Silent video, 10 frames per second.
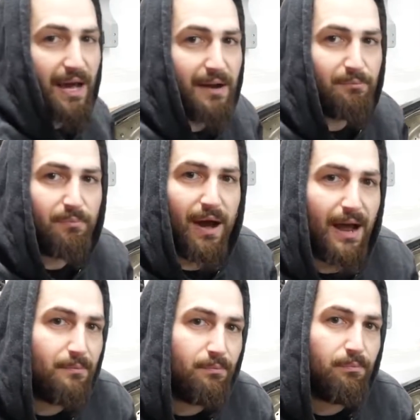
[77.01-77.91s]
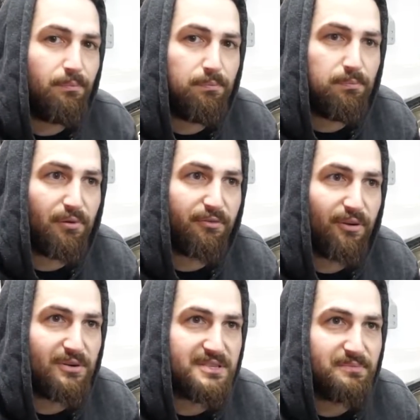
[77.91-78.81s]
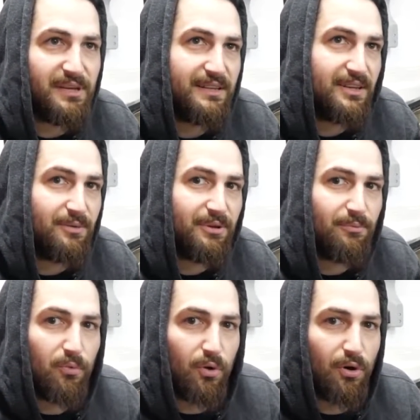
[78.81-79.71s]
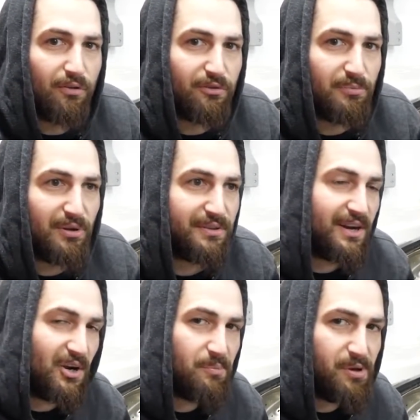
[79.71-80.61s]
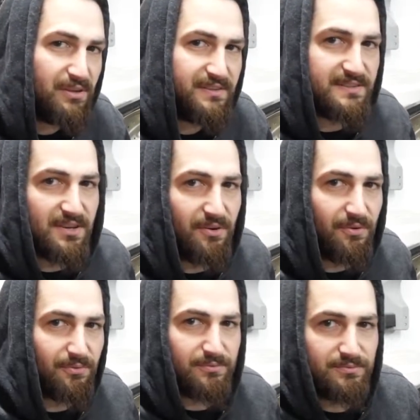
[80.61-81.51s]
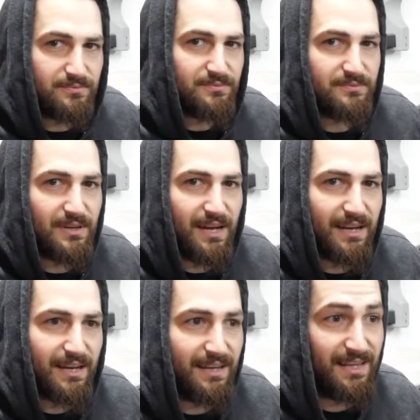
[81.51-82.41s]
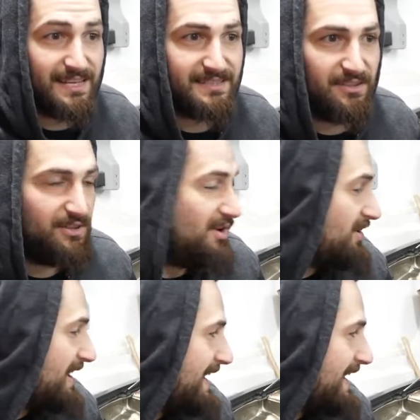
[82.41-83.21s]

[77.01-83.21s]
I'd prefer it to be a little bit more overbuilt than underbuilt, so it lasts a little longer, I